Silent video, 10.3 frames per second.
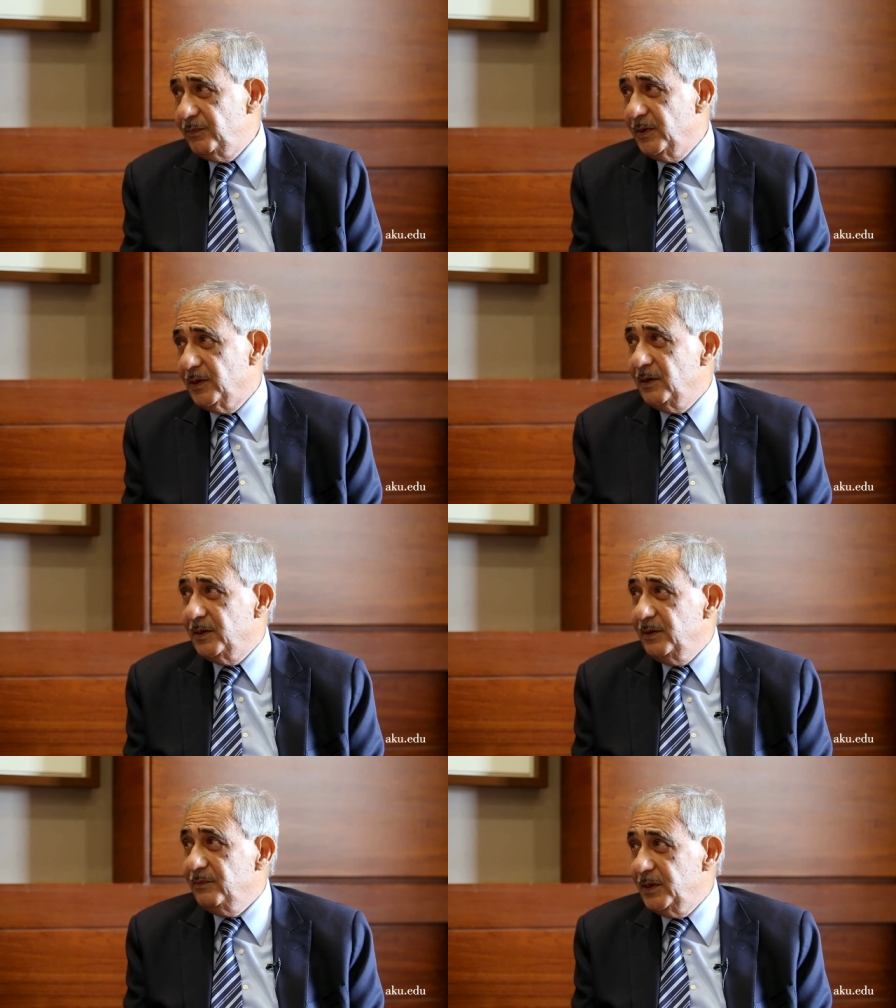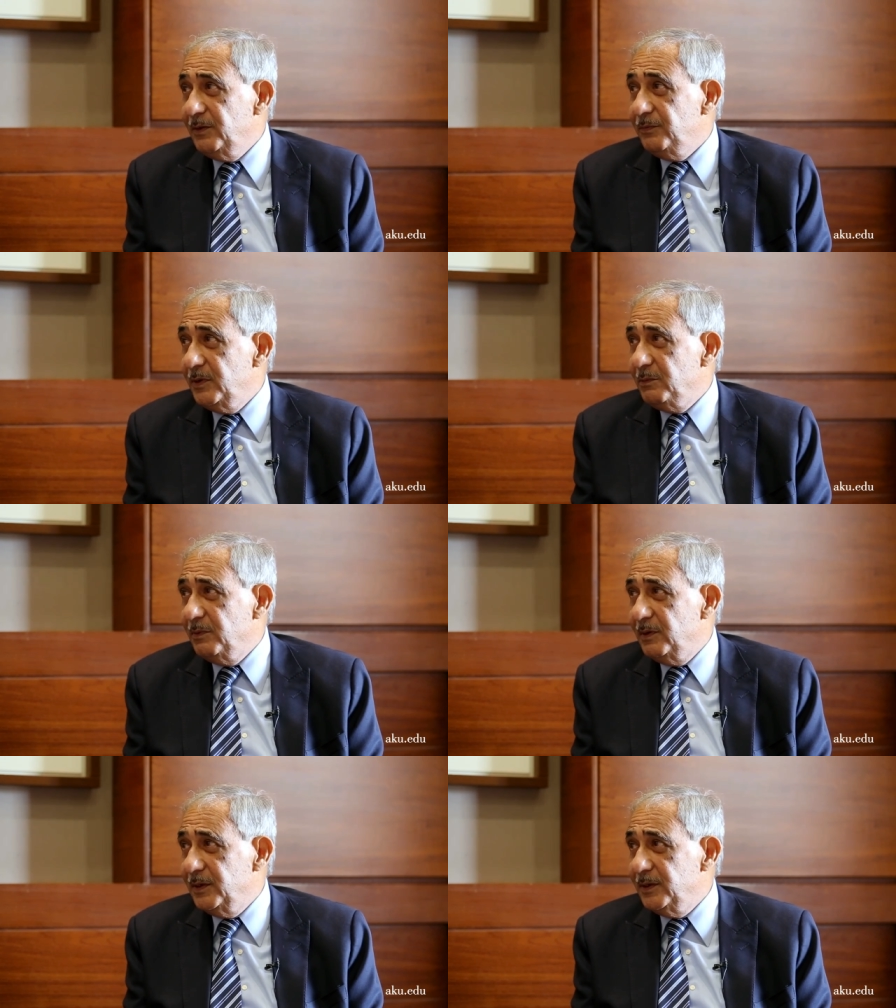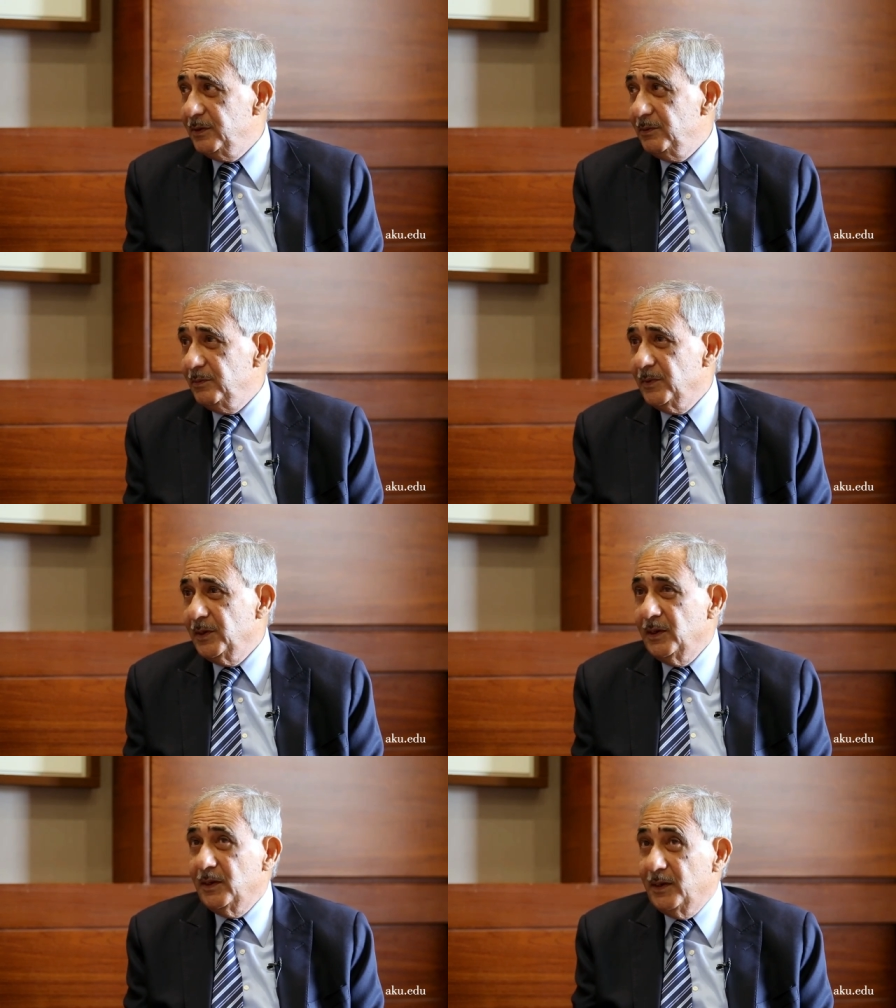faculty very frequently, you know,
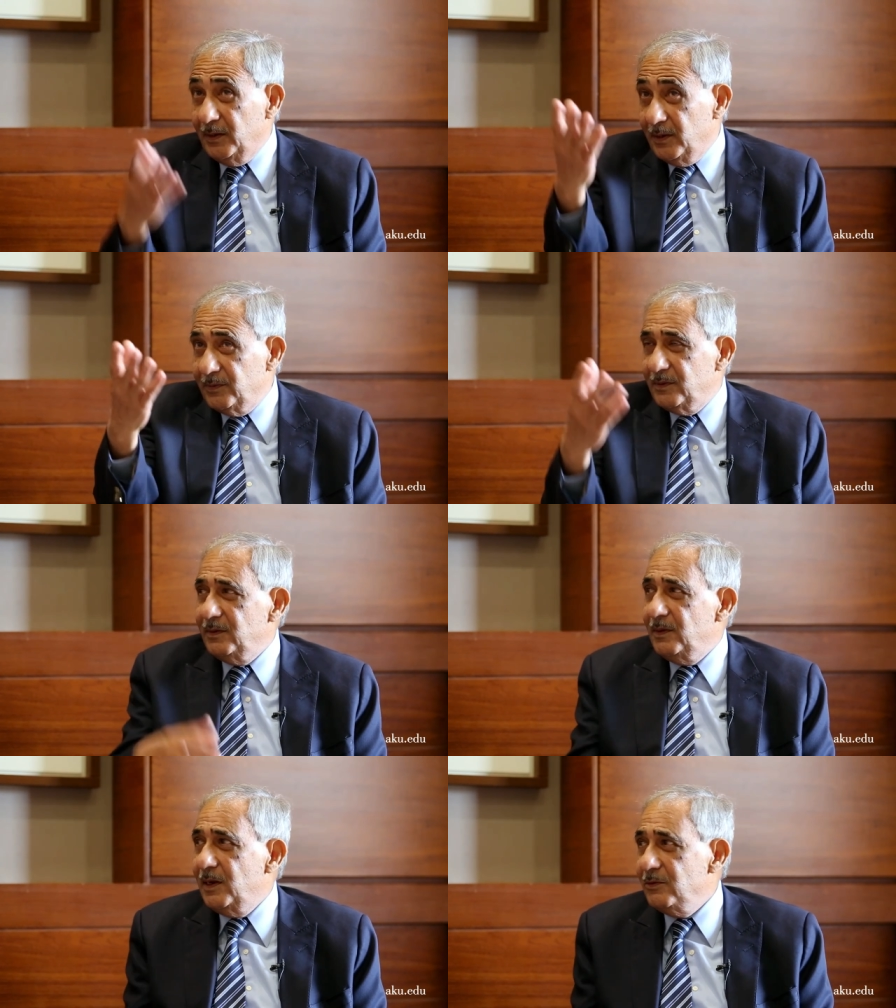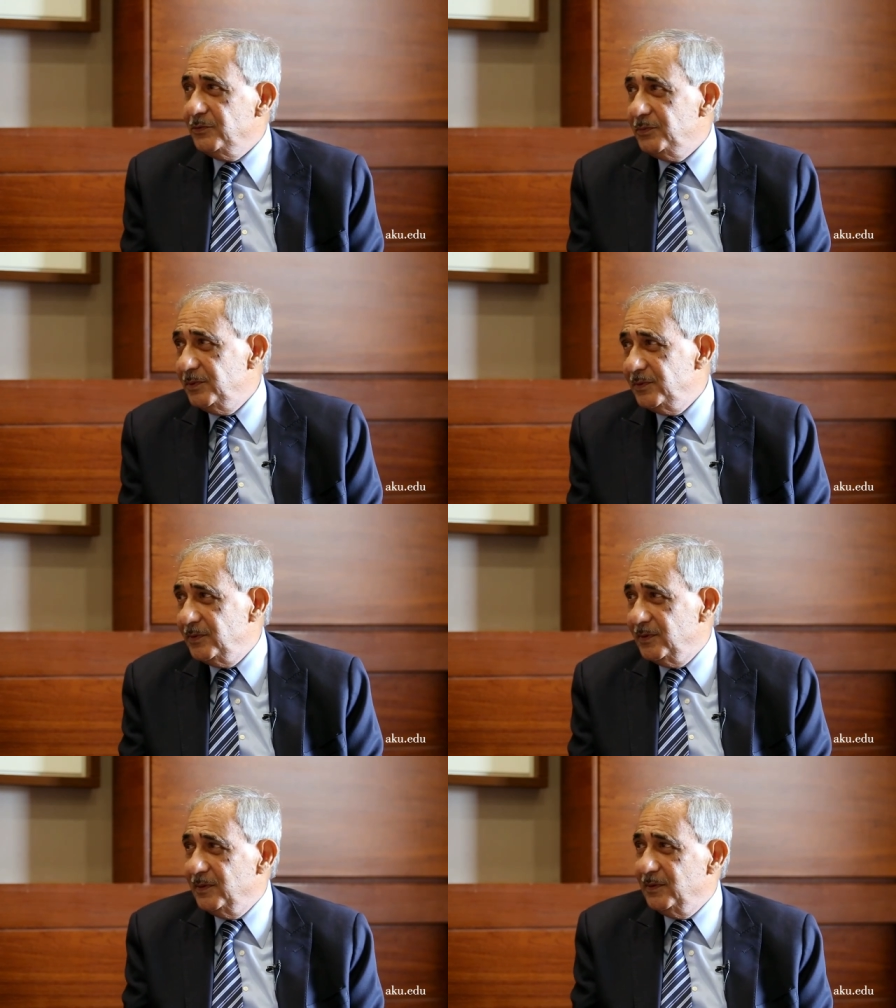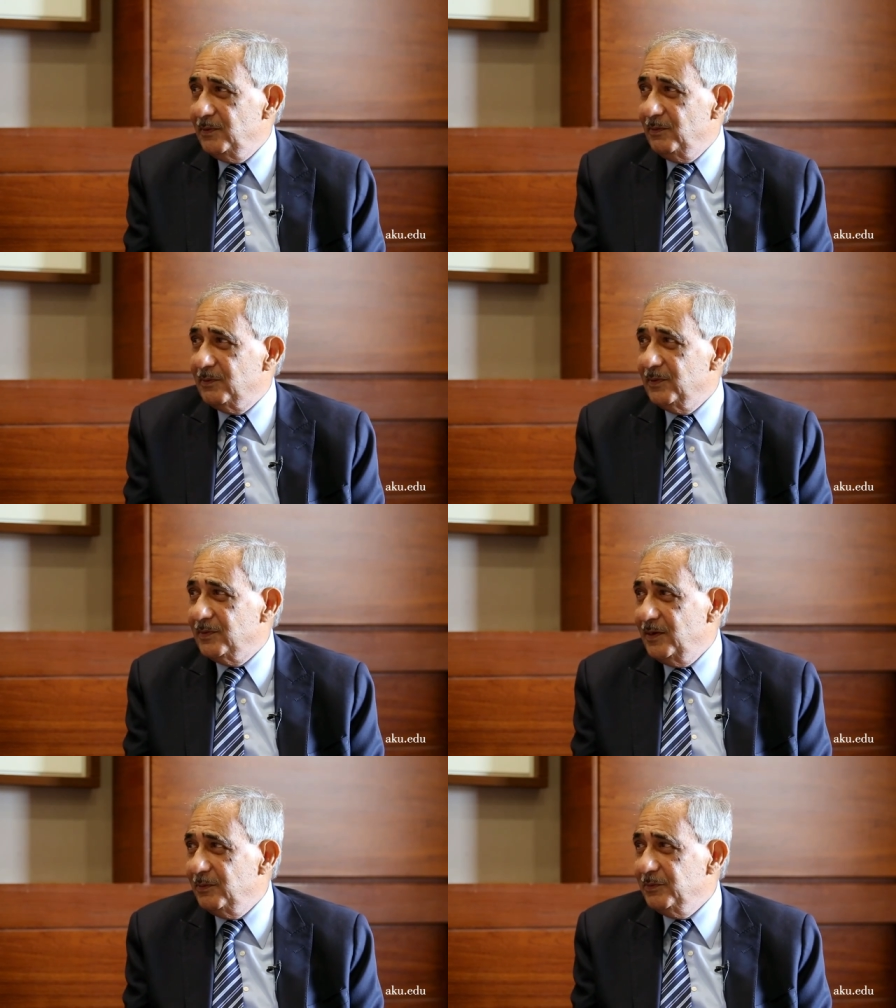in this lounge, which uh, yeah. the
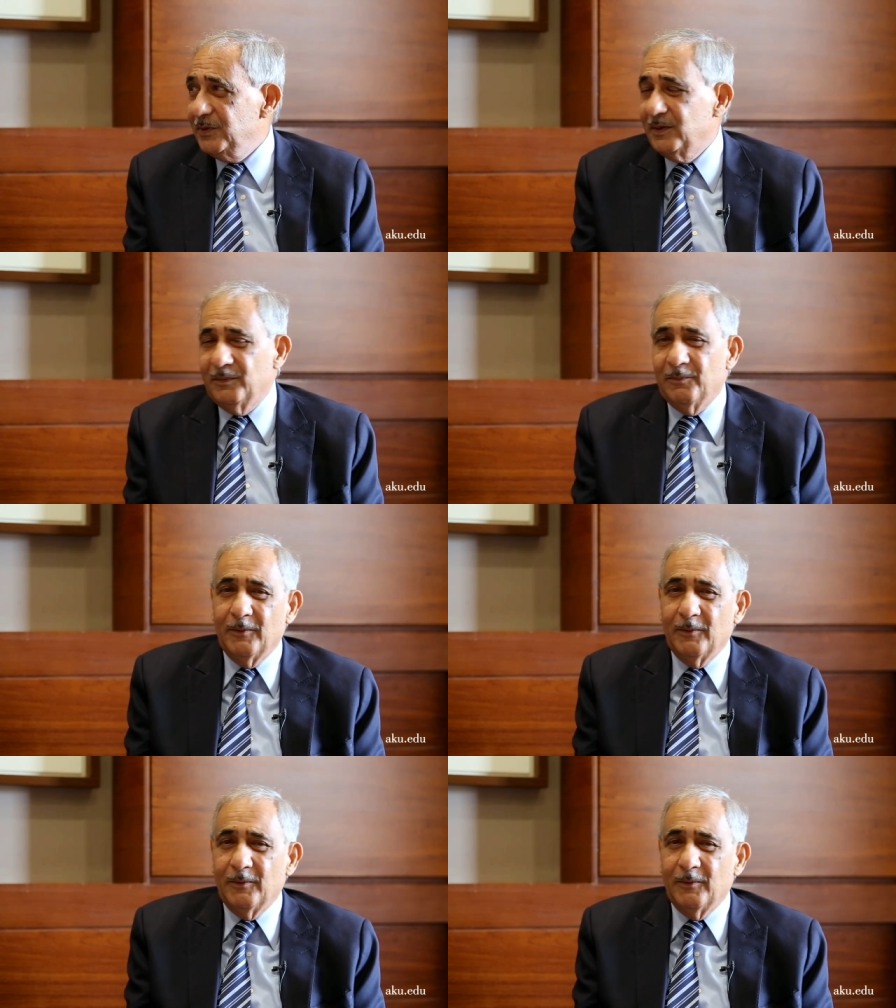doctor's lounge here.